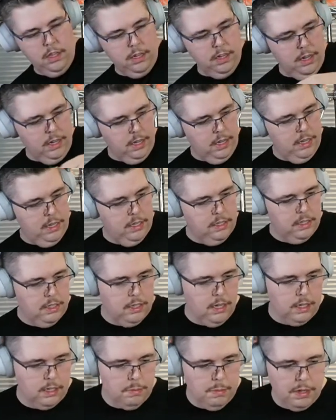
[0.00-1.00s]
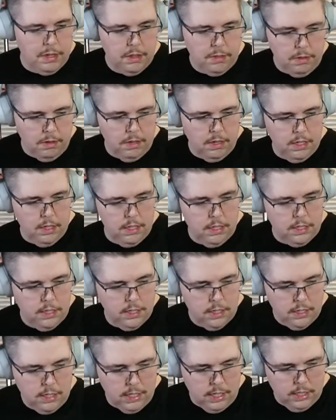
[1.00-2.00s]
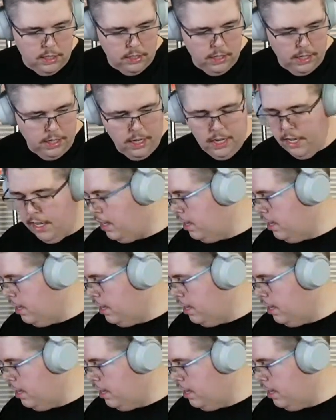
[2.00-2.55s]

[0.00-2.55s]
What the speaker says: Then I talked about throwing in this keychain I